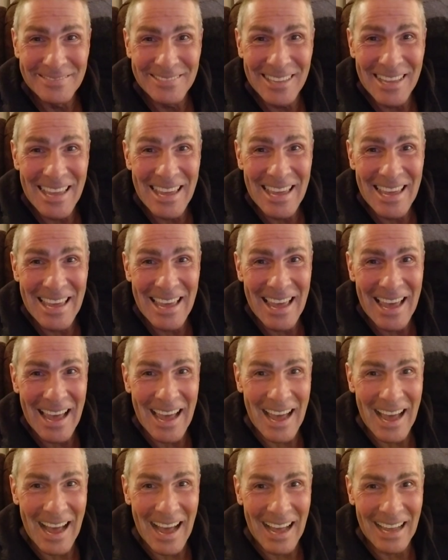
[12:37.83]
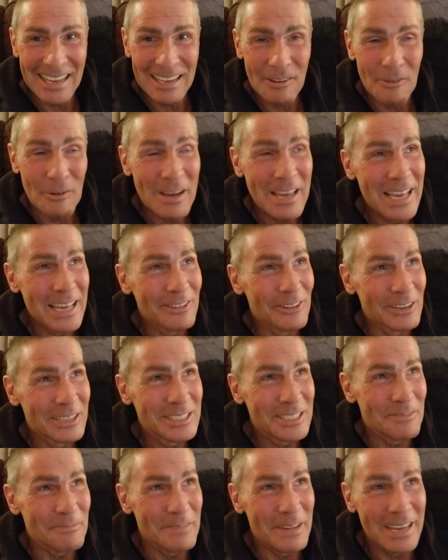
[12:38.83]
Yeah. He
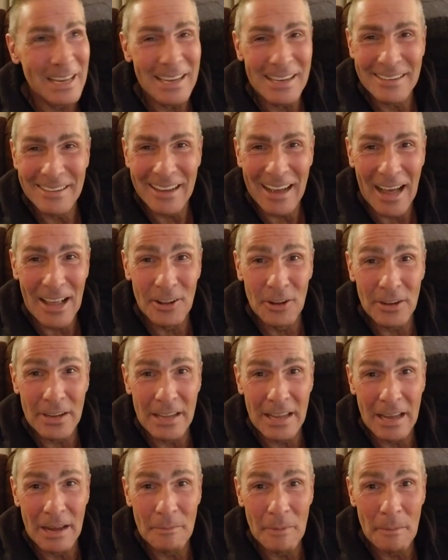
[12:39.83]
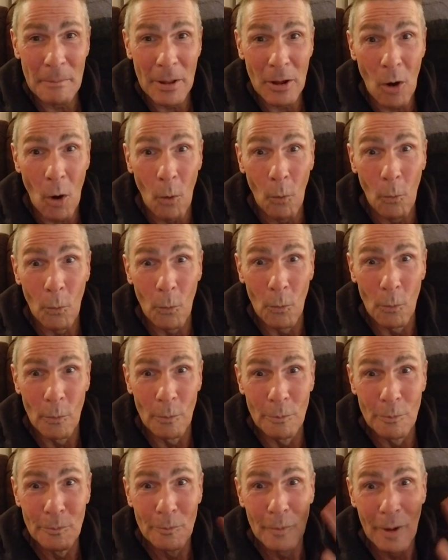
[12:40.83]
looks at me. I look at him. I'm like, oh,
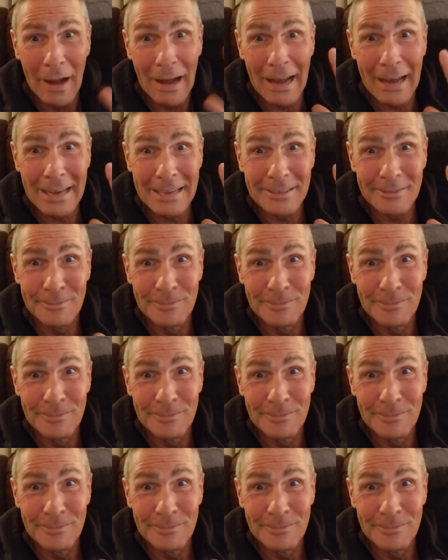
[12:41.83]
I,